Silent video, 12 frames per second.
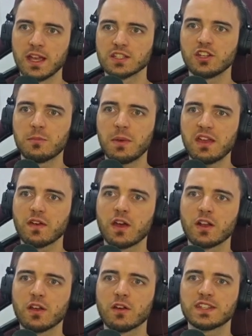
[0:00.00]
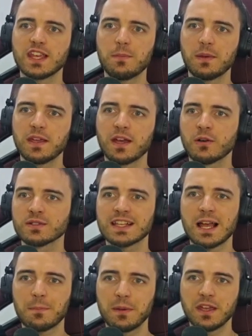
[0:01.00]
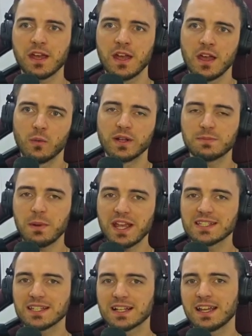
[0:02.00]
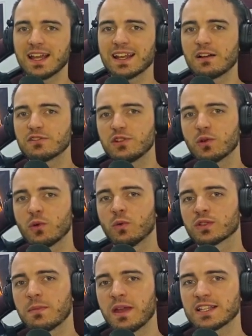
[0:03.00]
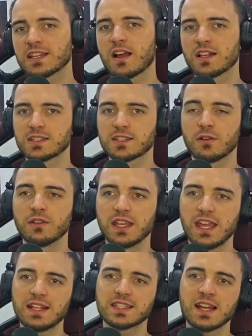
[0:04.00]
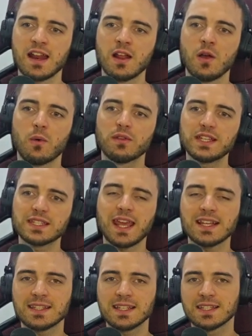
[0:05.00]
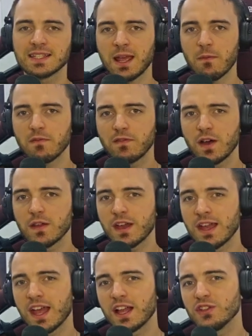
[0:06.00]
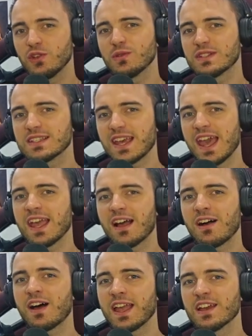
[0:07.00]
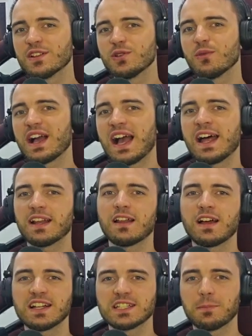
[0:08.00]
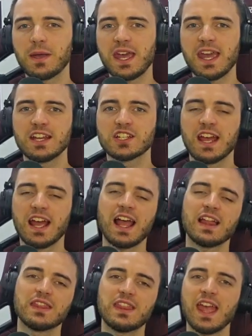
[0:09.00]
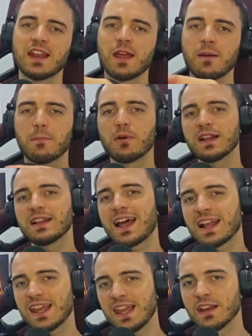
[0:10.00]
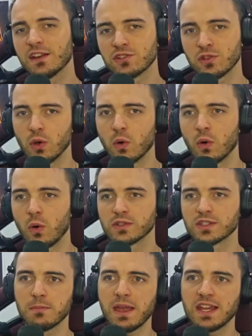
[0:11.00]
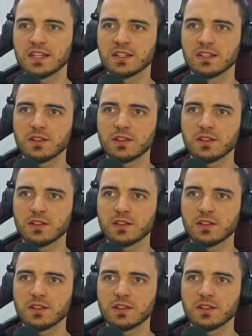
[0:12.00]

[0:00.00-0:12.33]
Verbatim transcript: So you may have heard of Zapier or Zapier, which basically allows you to automate tasks on the internet. Well, this takes this a step further and uses AI to analyze a page and then bring that into your automation.